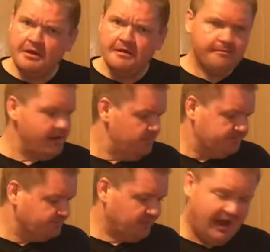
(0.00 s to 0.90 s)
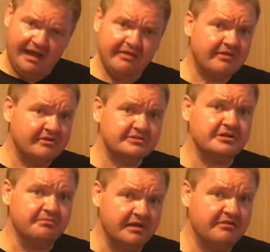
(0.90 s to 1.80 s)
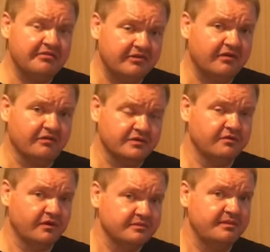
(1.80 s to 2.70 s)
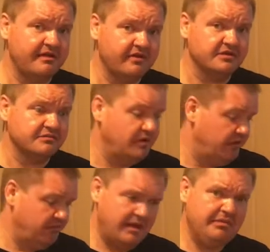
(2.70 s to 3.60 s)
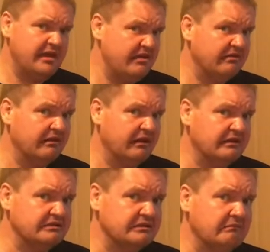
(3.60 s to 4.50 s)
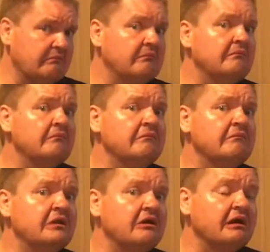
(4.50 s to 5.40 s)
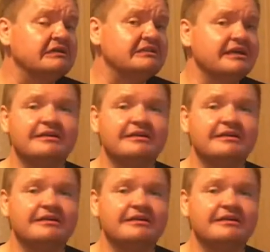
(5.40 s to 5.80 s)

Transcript: But I think this could benefit from some heavier smoke. Maybe even like some, dare I say it,